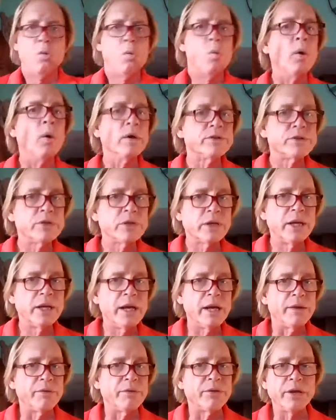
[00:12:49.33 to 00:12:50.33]
Once
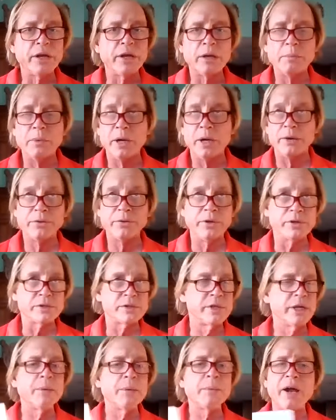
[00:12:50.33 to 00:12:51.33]
again, think about this.
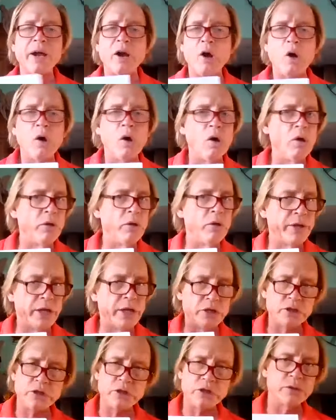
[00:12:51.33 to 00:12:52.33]
Think about all the
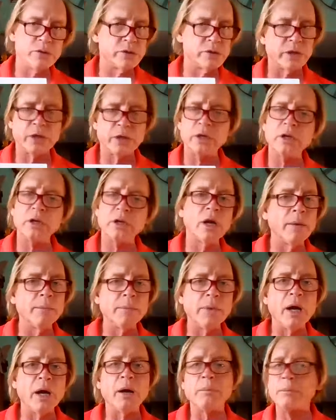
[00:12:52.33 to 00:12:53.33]
issues that can come
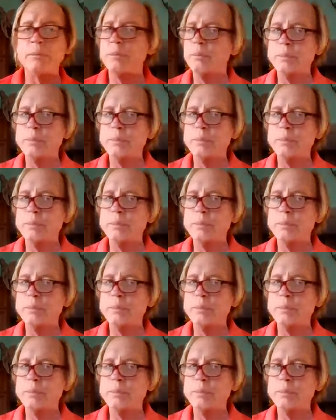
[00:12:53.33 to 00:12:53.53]
up